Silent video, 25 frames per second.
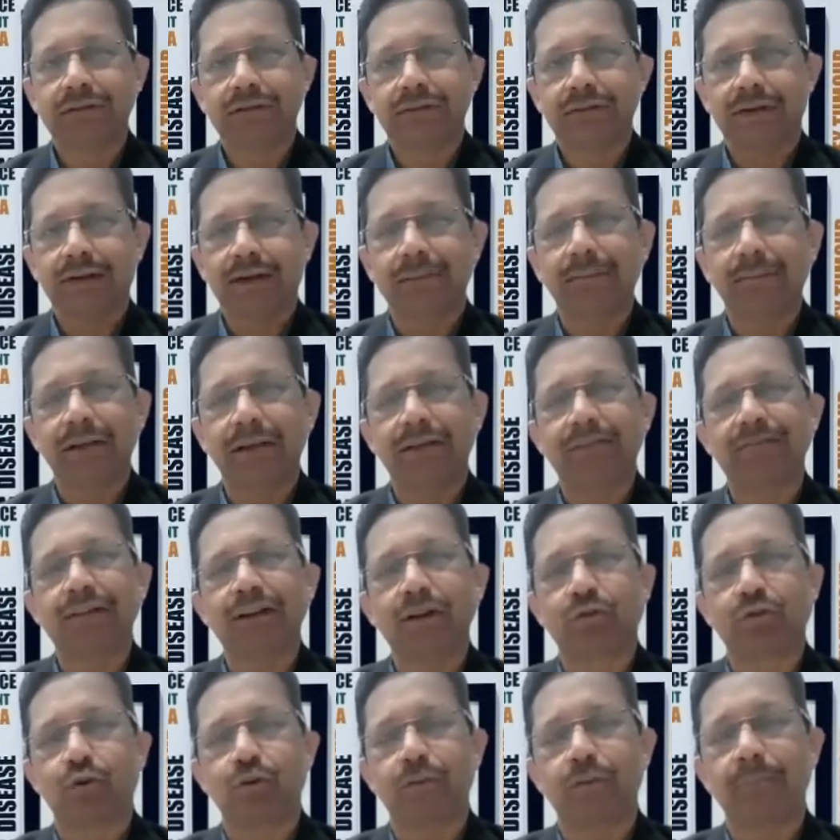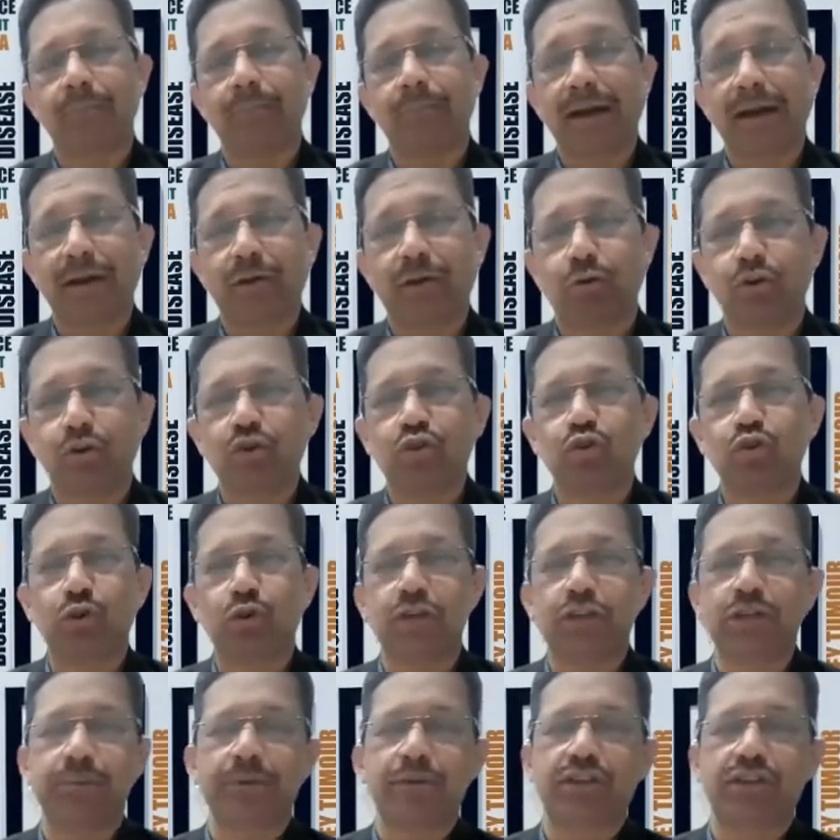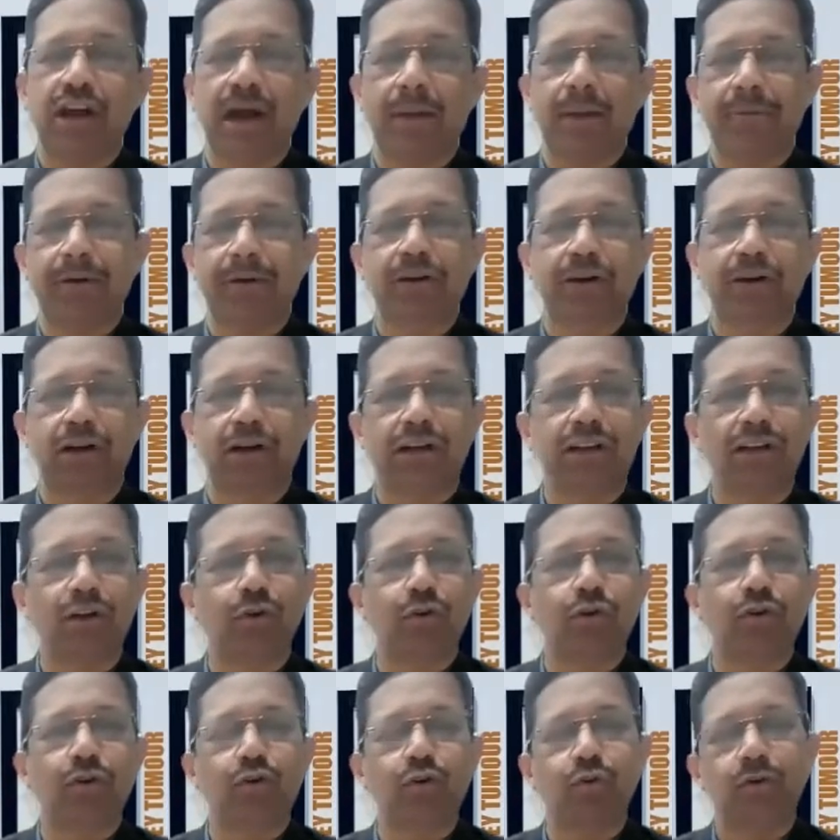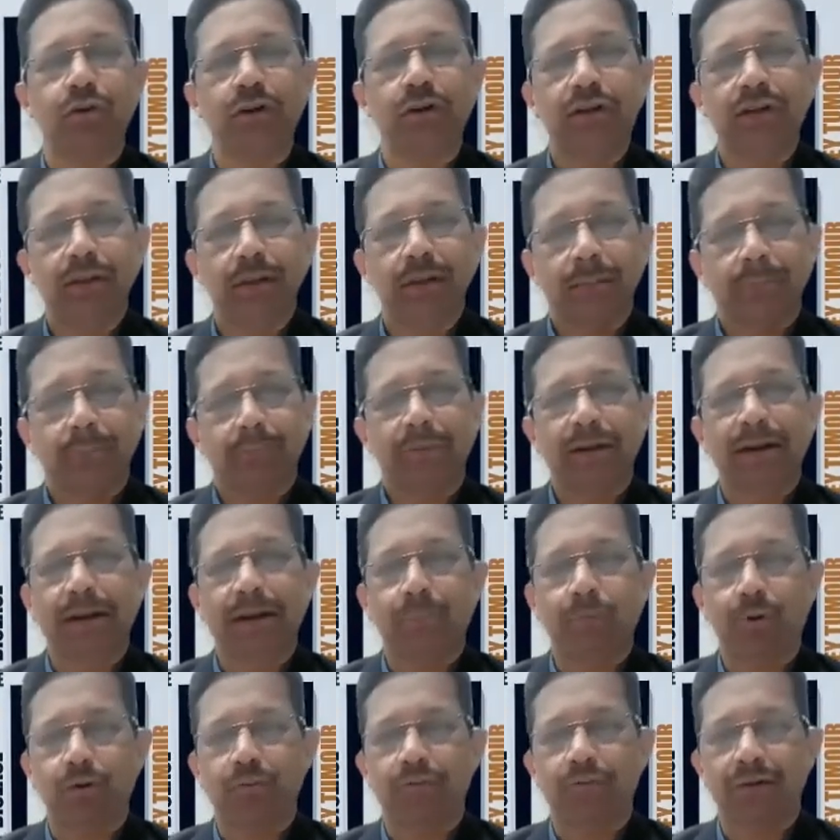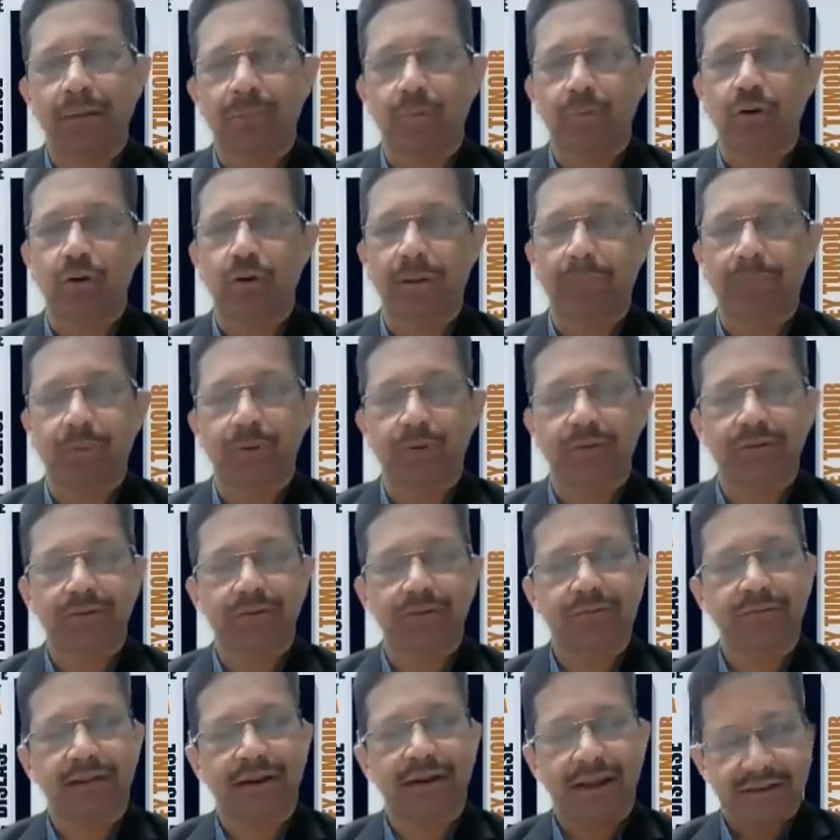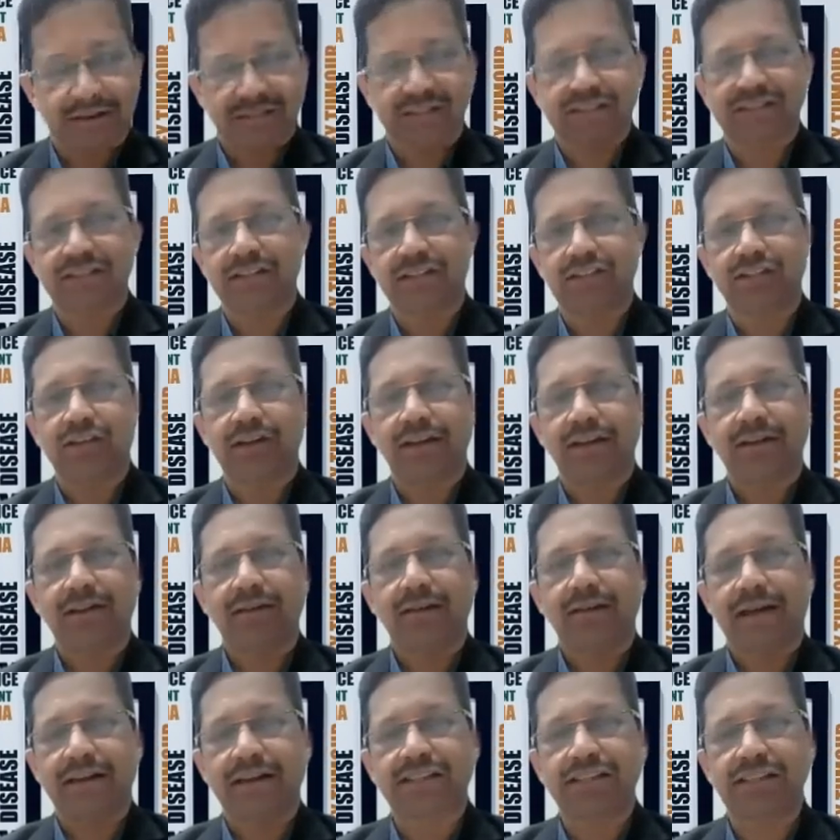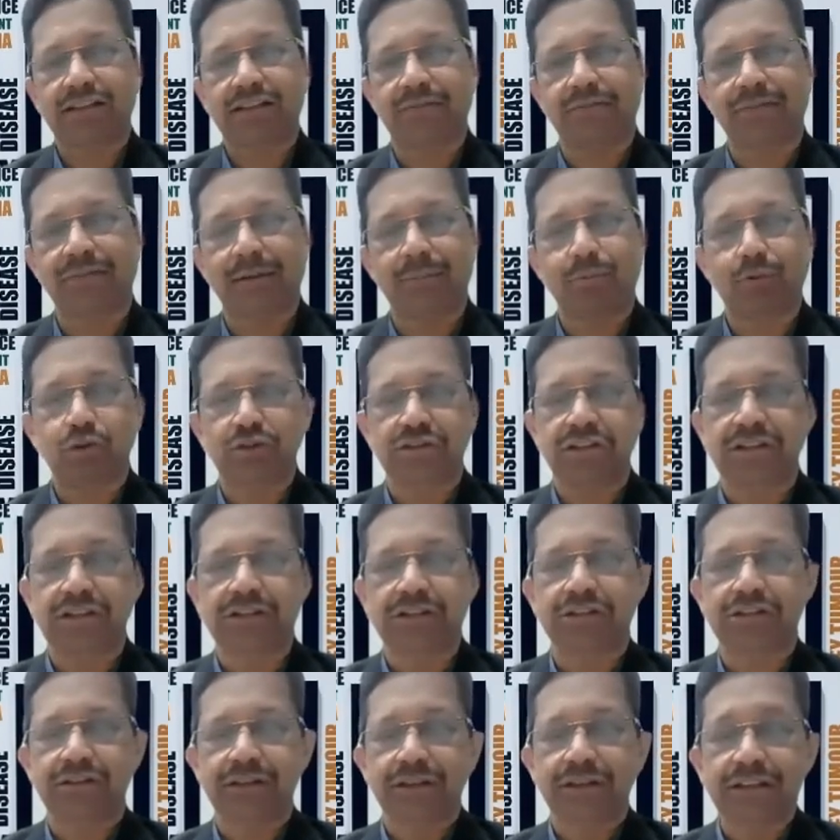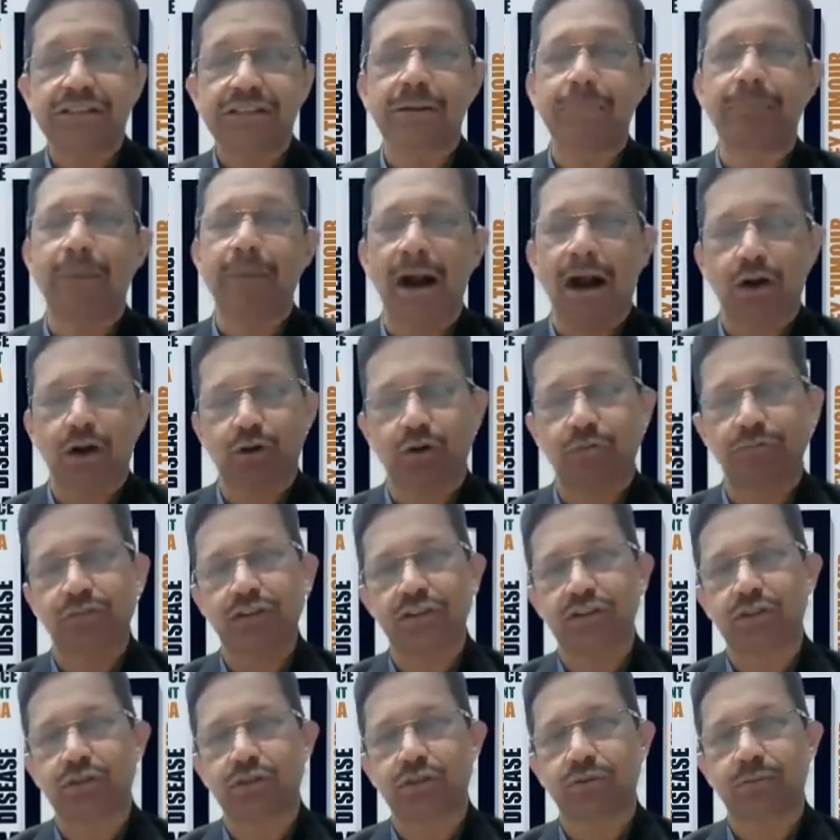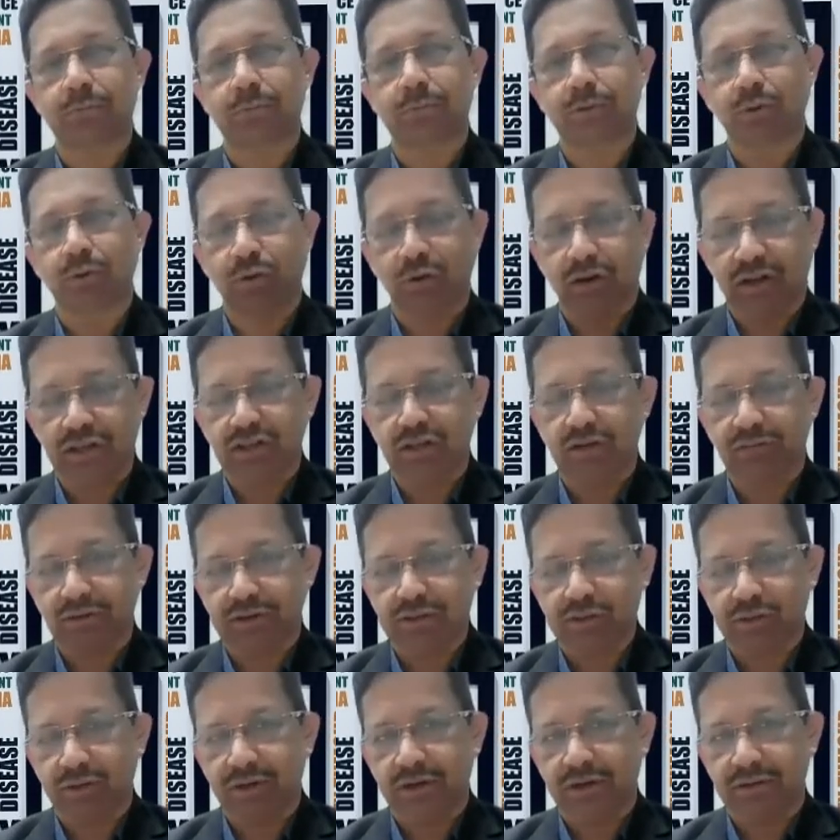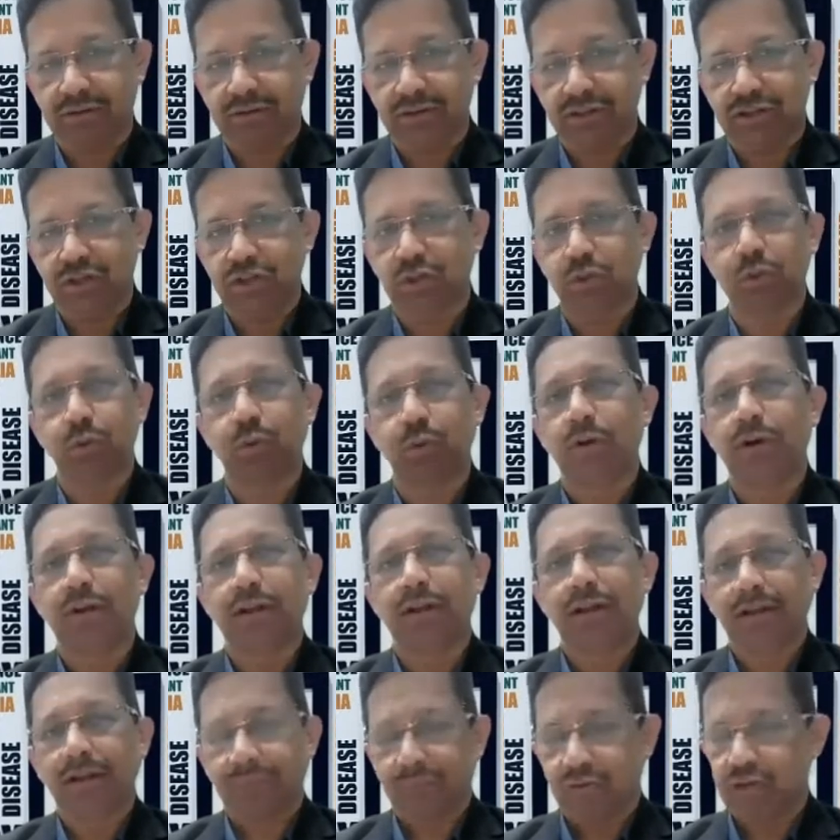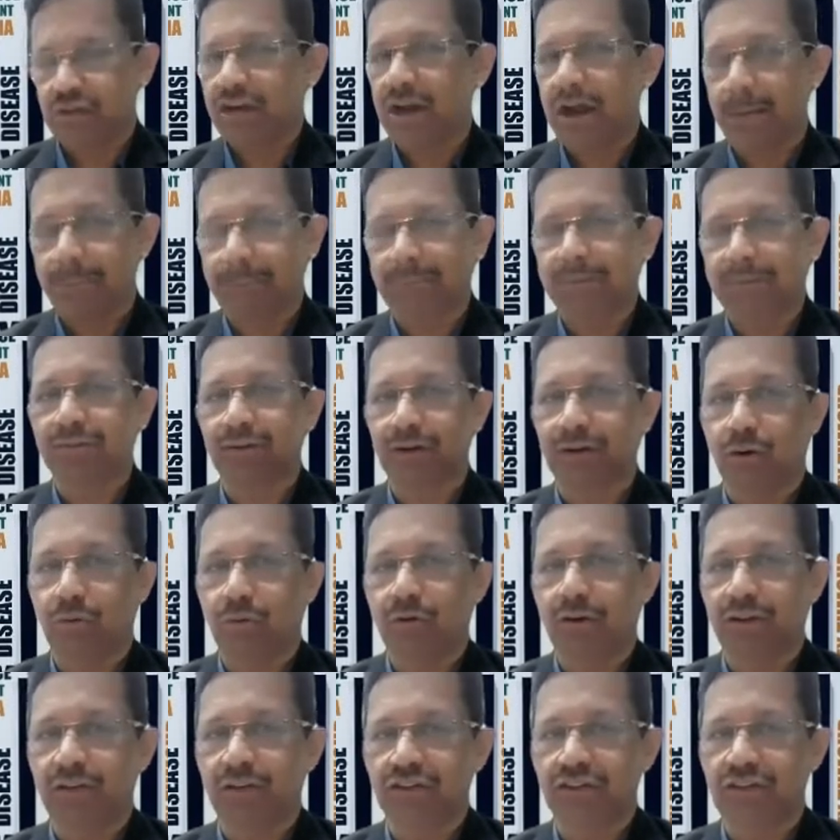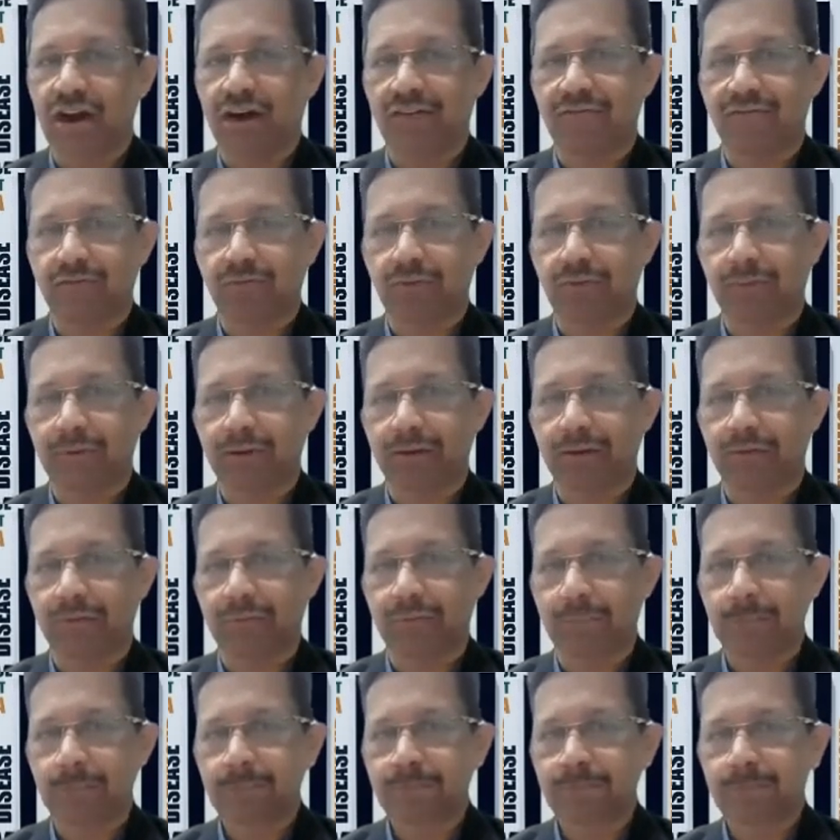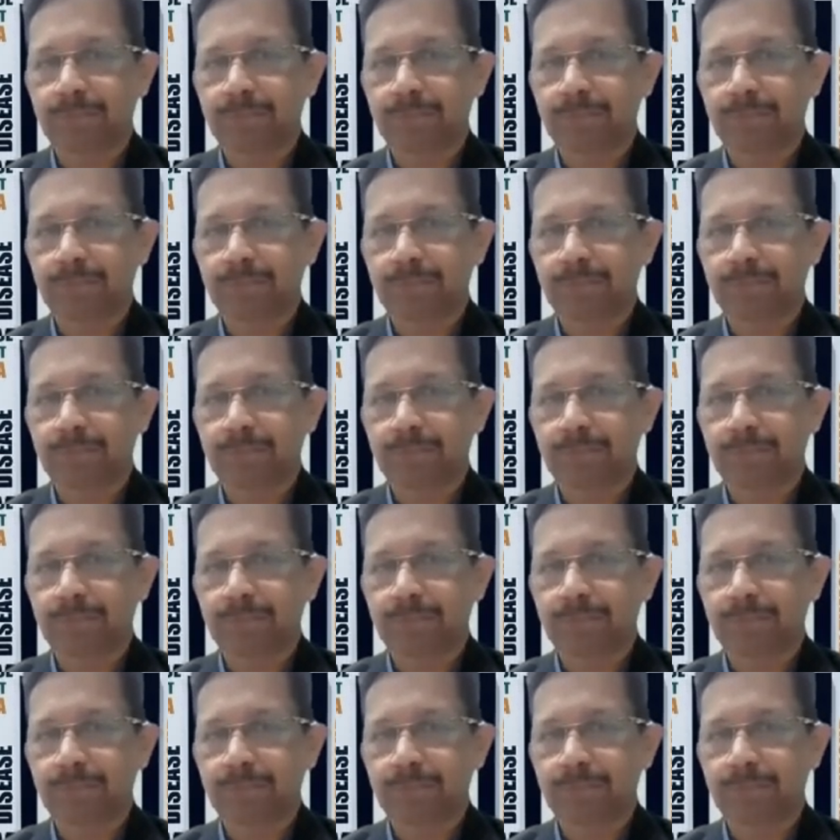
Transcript: I believe there could be micro injuries which happen continuing to bring about fibrotic process, and as such, excessive fibrosis is a part of this collagen vascular issue which happens around in the shaft of the penis.